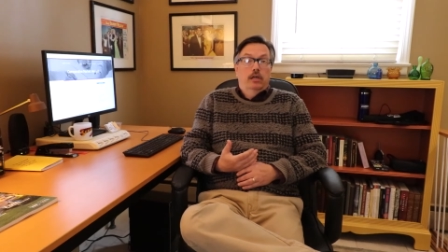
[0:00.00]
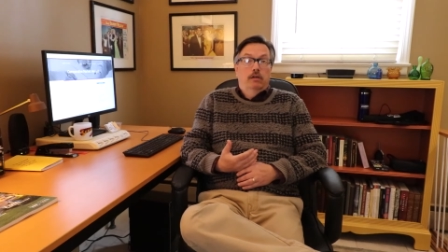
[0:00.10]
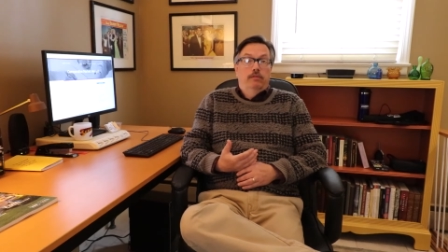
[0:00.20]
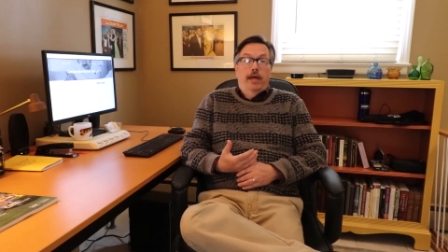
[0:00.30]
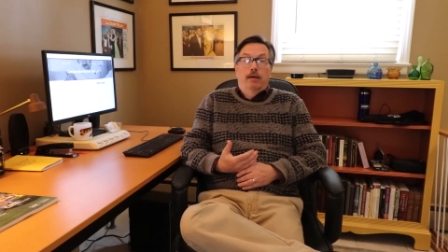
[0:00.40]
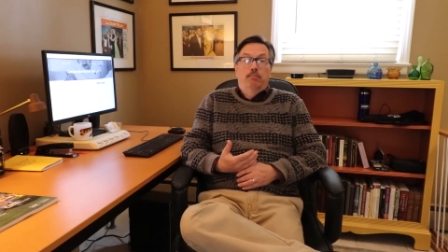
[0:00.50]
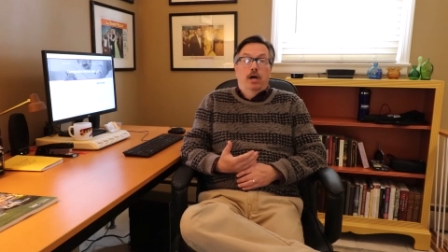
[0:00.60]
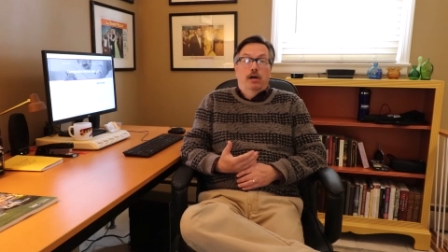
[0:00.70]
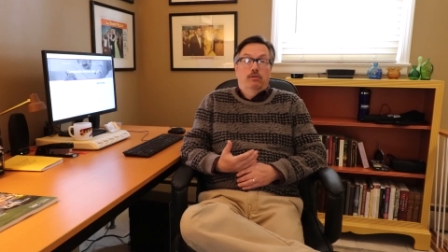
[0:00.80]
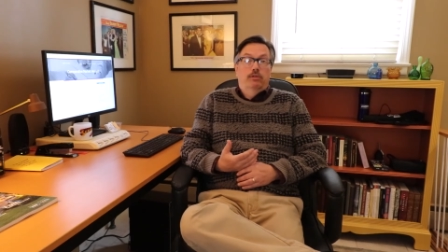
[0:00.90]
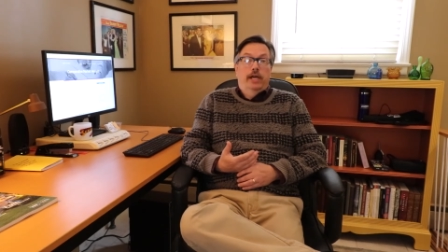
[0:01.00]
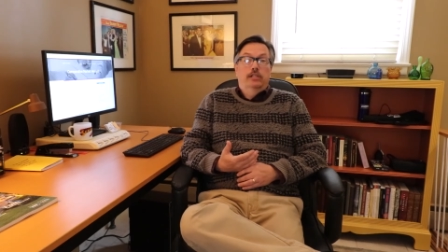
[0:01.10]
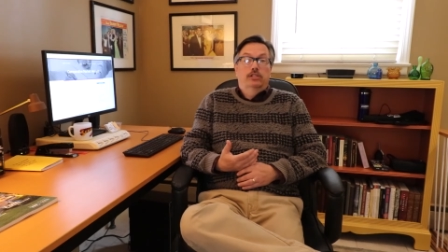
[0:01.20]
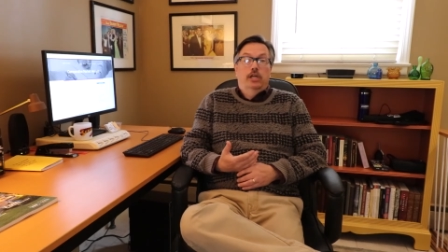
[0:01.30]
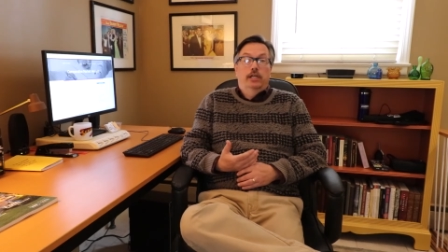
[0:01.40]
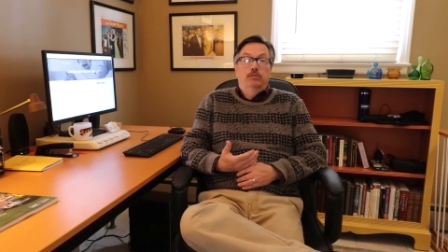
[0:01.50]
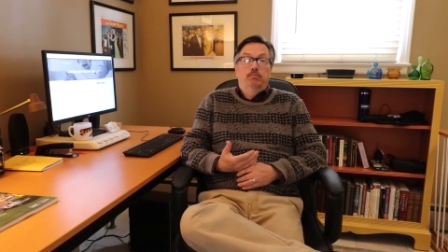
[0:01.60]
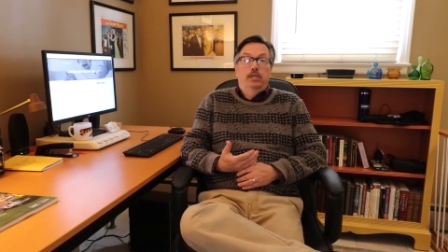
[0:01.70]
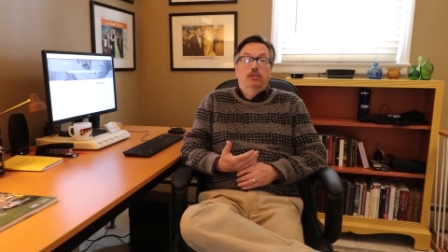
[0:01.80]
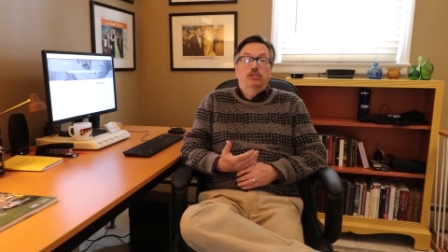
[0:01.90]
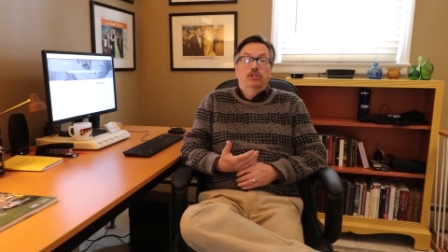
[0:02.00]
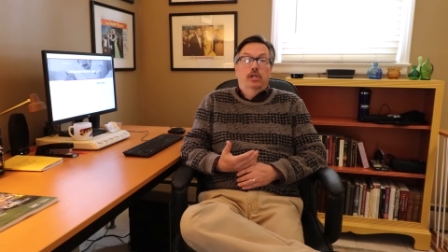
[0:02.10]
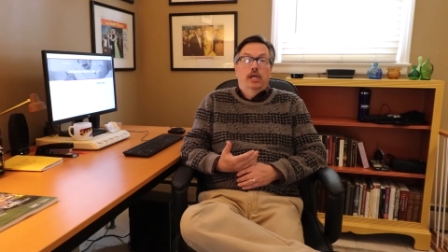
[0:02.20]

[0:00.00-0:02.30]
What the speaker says: of that model, that size built.